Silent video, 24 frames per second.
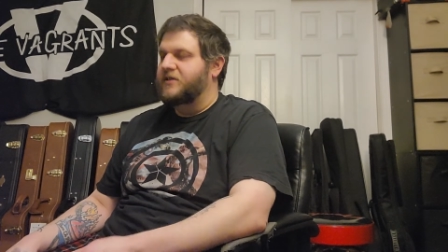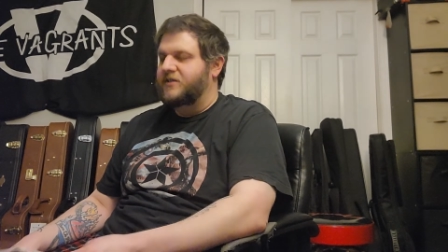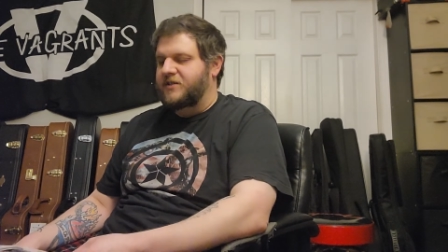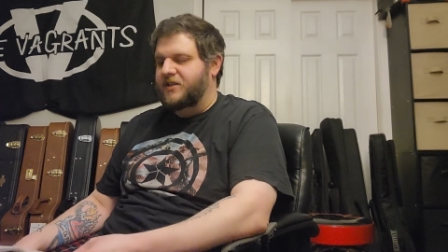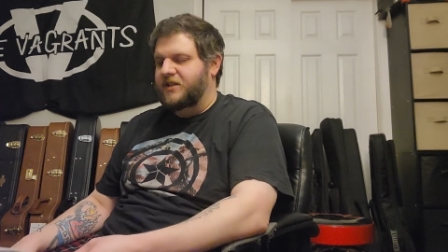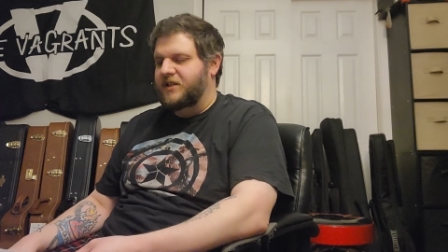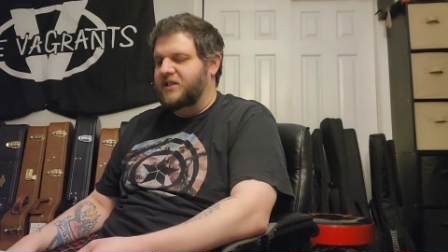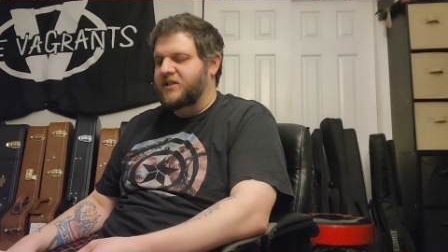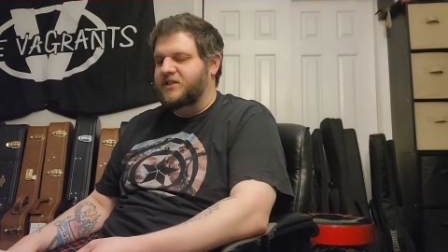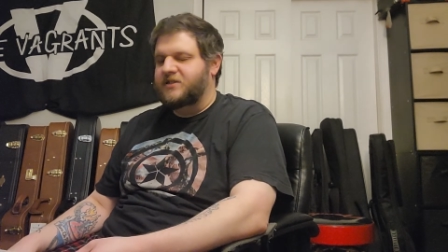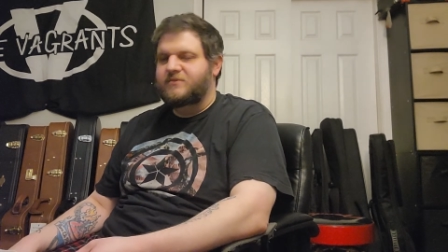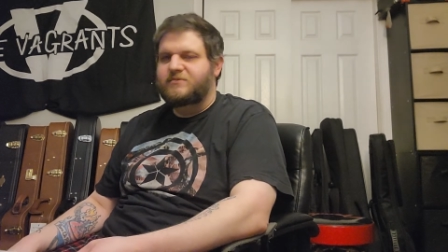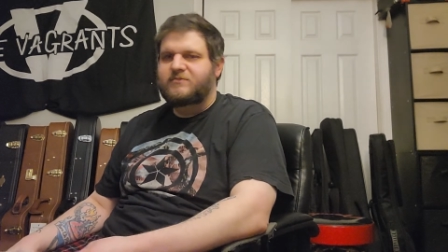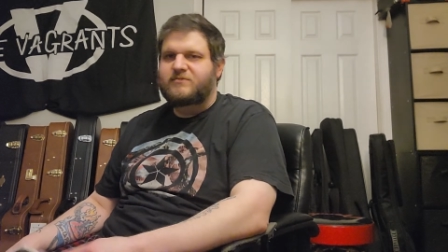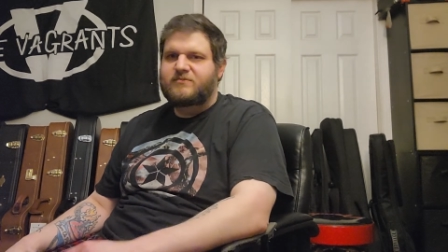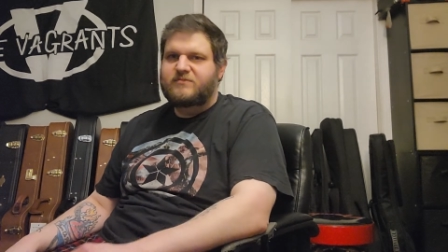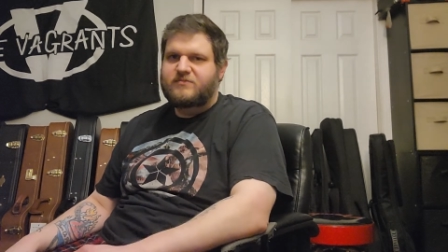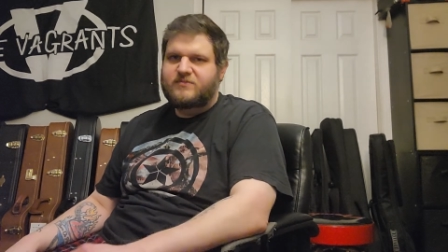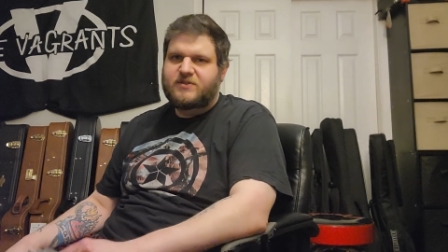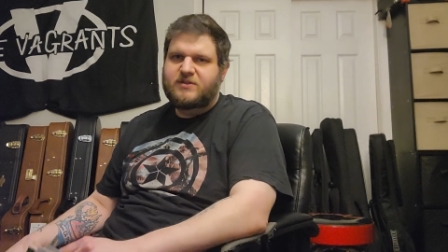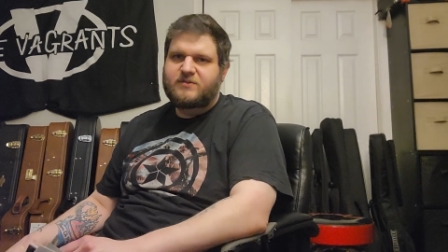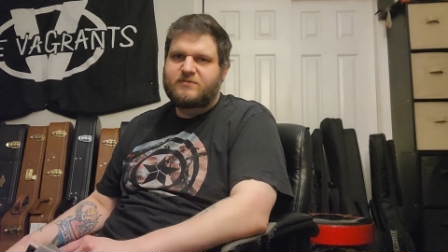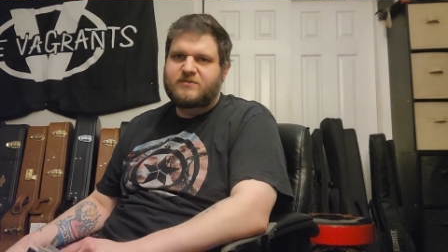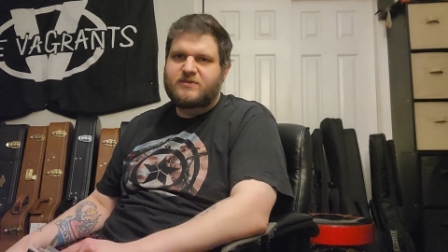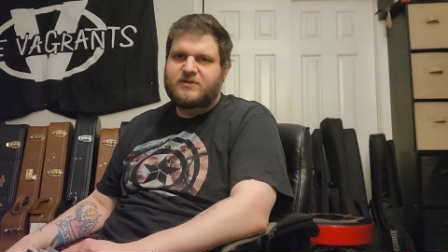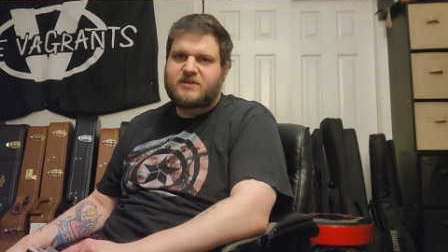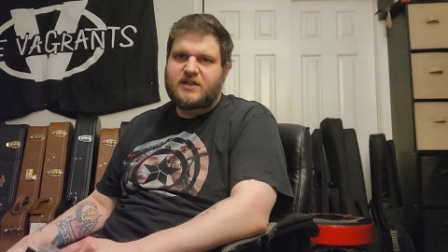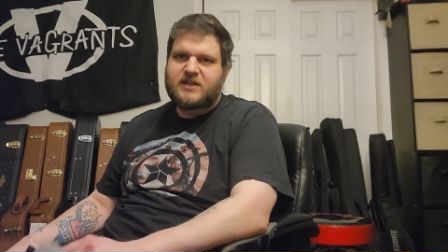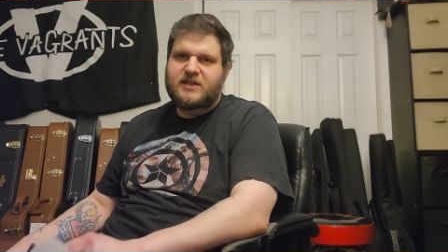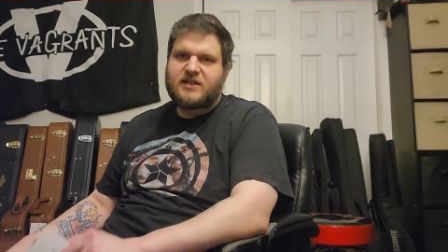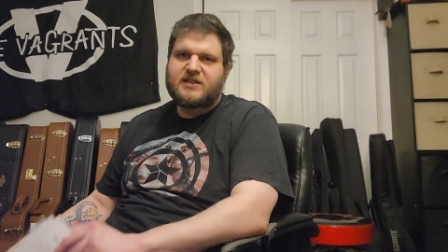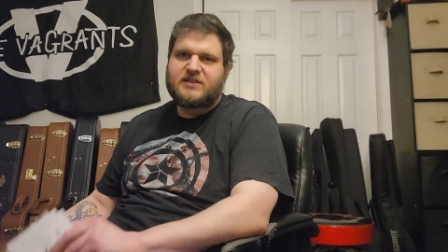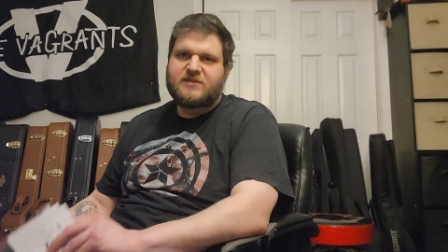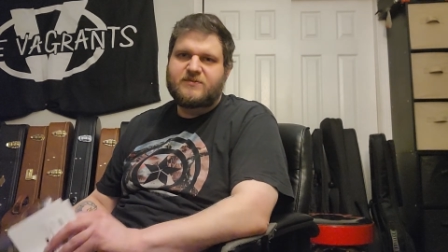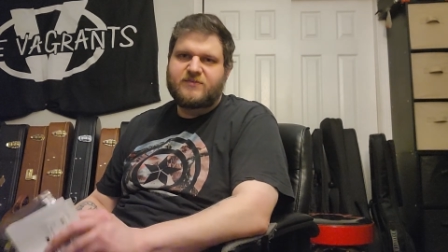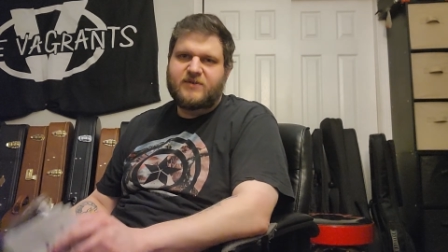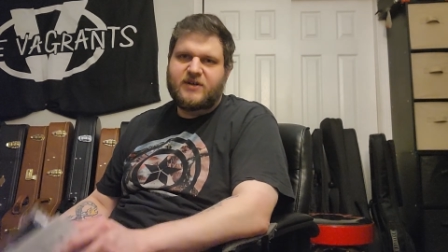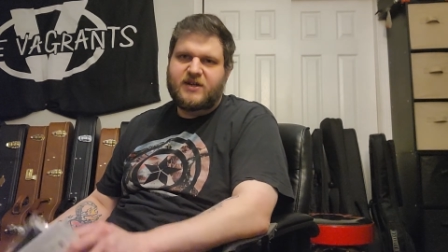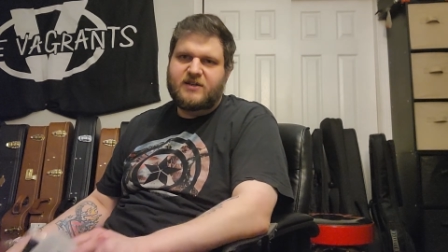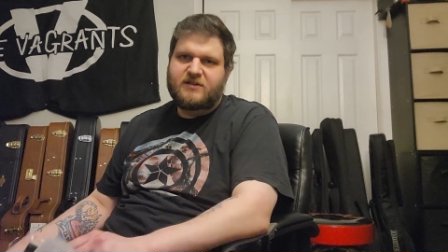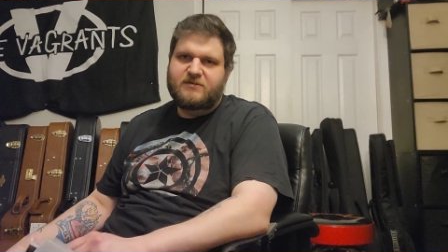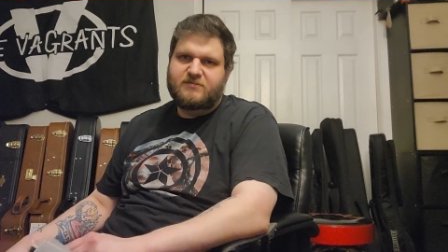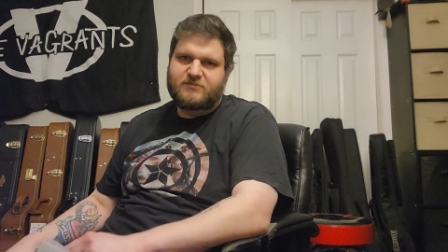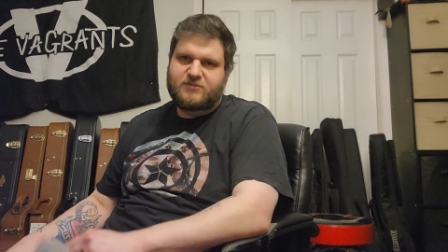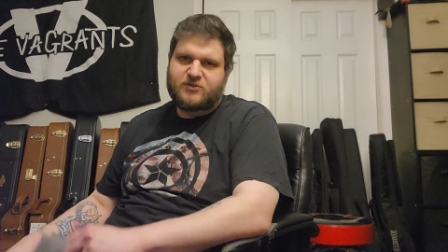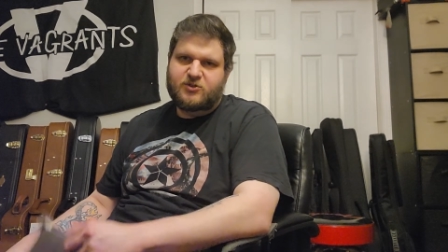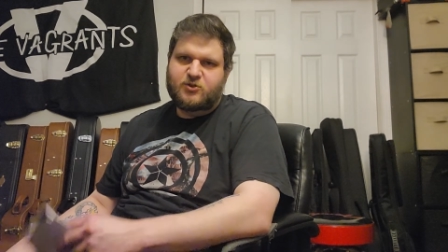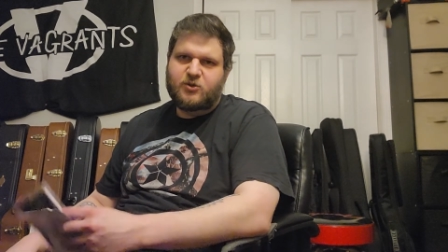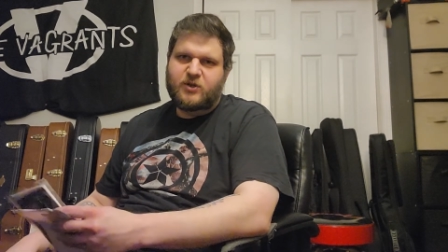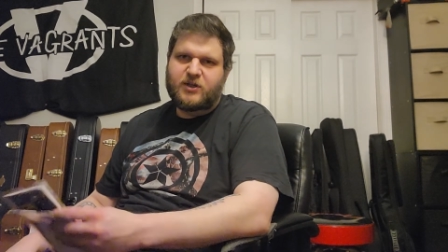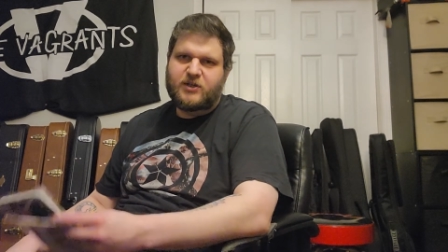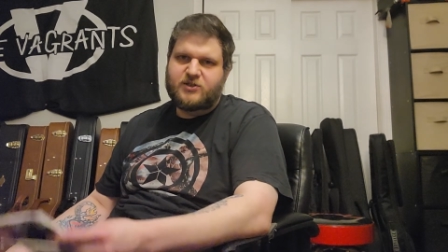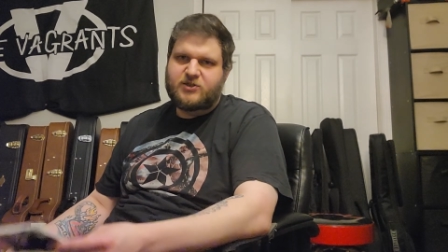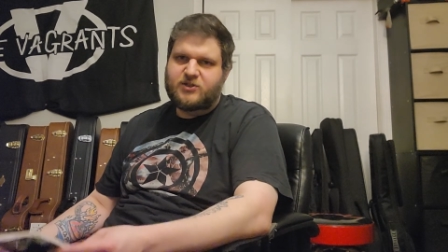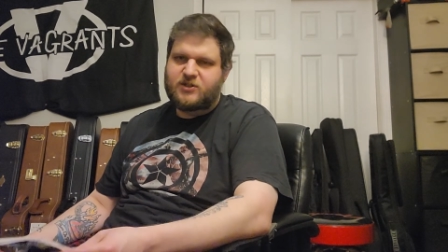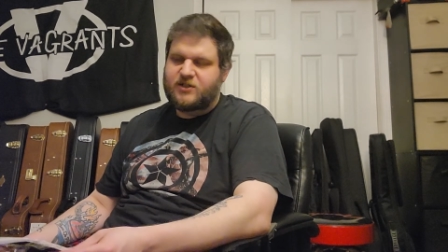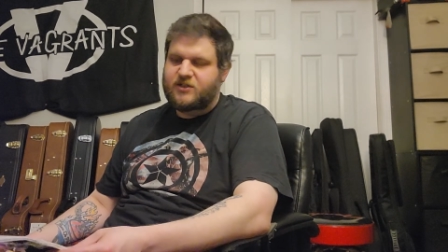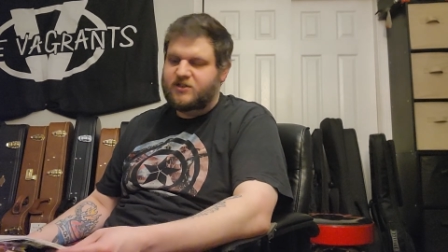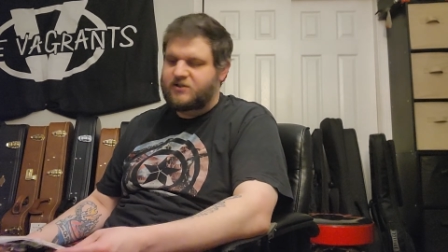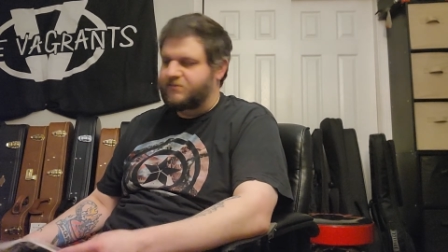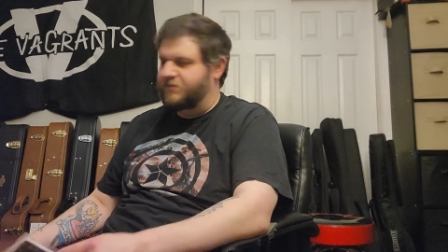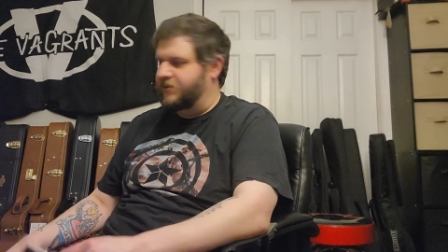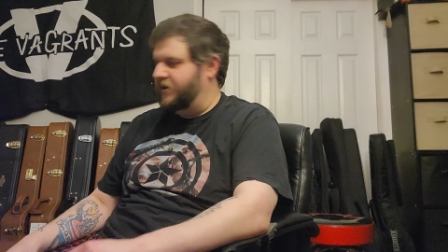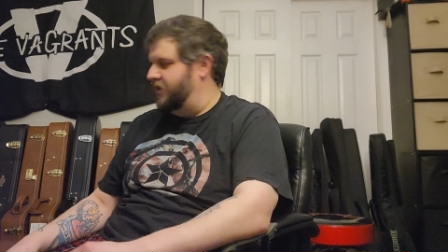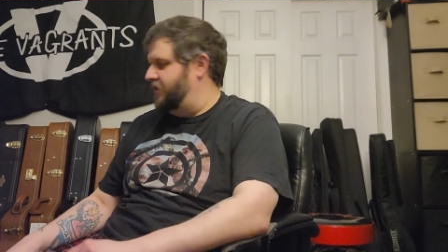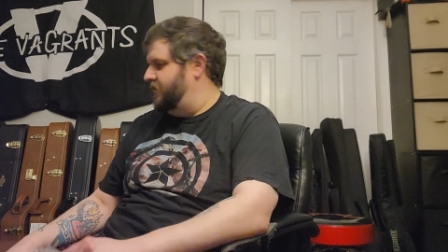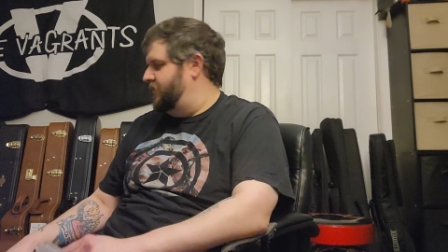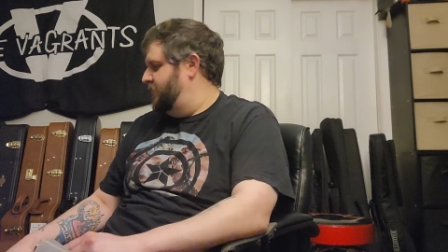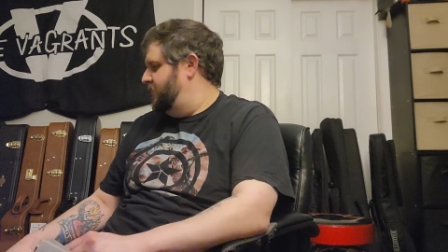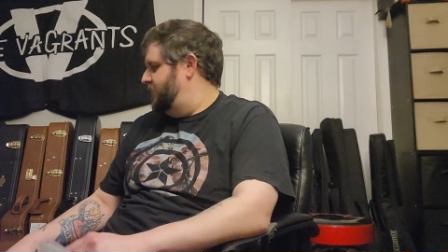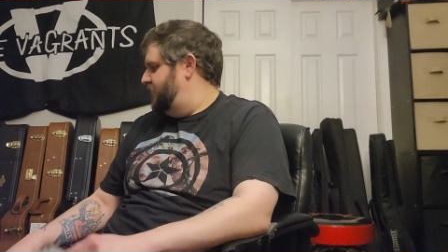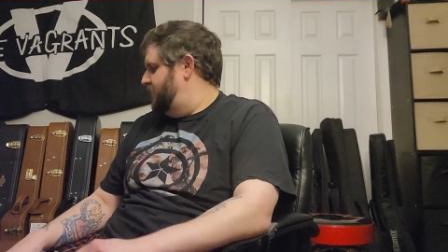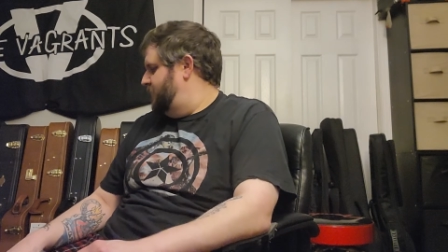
They did some, some they did some very strange things, but